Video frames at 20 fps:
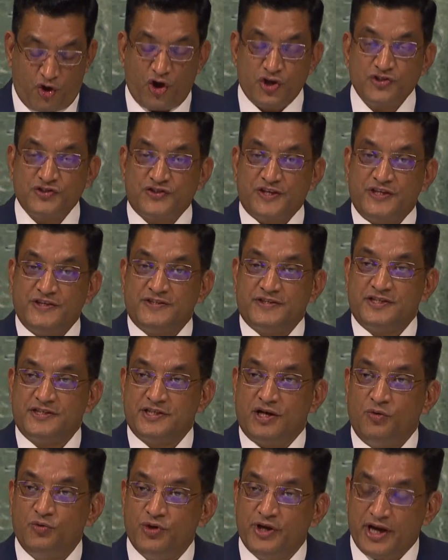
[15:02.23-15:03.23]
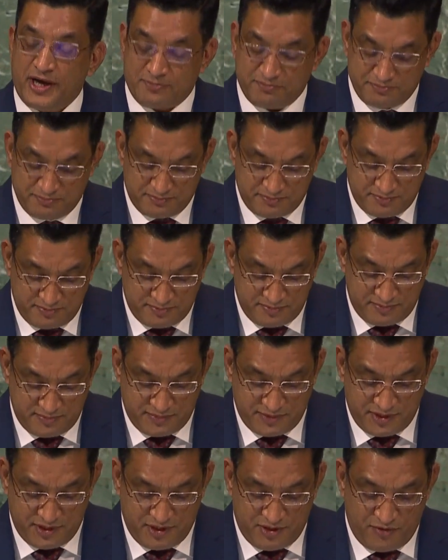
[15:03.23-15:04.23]
consensus outcome.
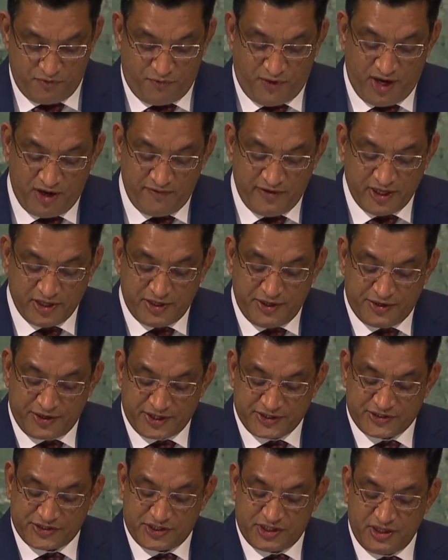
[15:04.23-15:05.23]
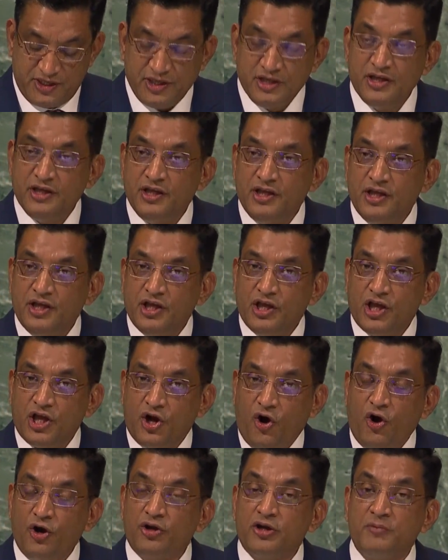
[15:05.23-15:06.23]
While we address
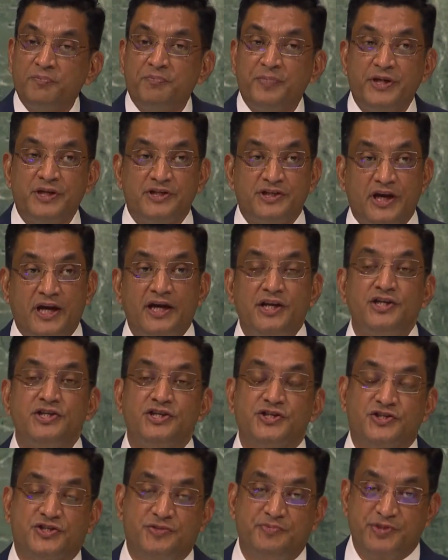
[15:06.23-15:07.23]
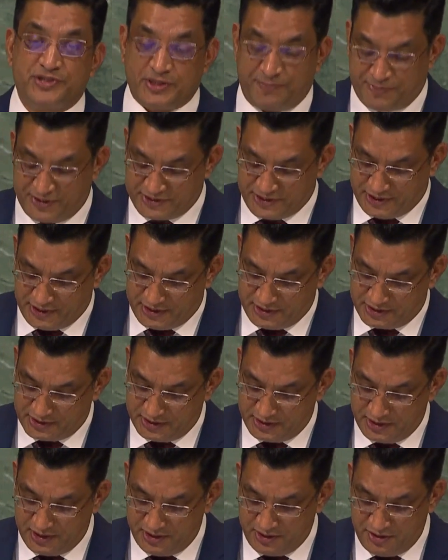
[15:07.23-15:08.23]
contemporary challenges, Mr. President,
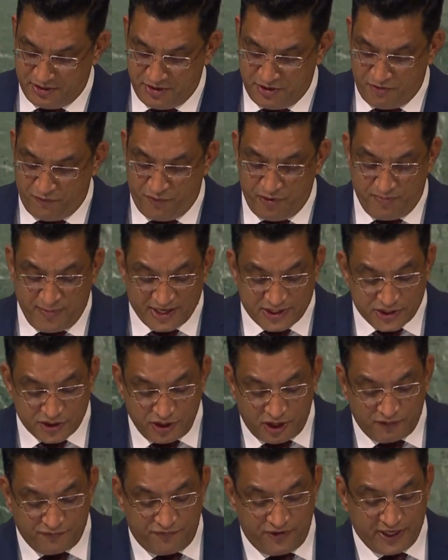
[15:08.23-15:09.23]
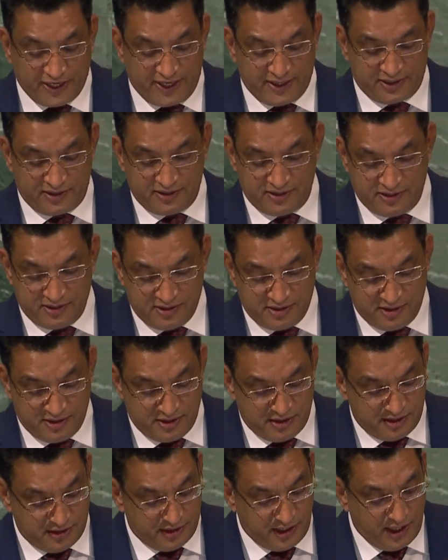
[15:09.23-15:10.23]
we must not forget
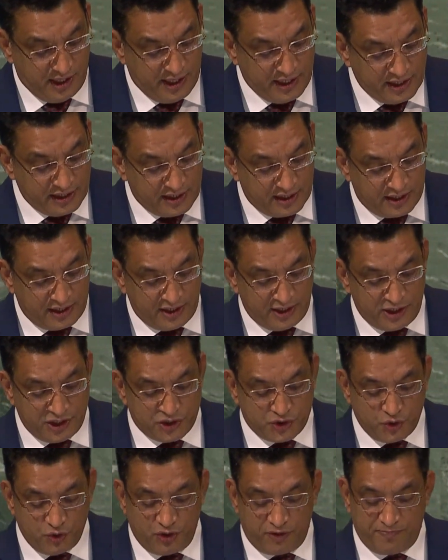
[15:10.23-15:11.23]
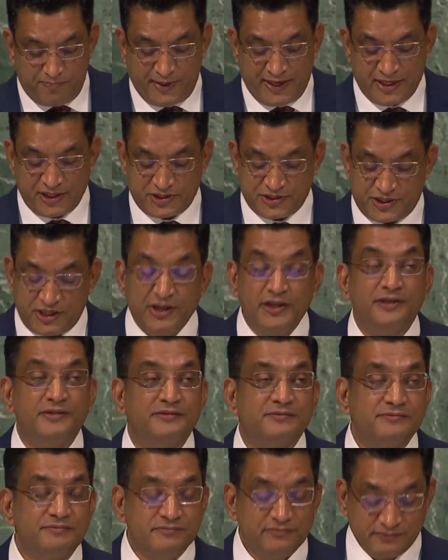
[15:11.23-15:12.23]
the lingering issue of Palestine,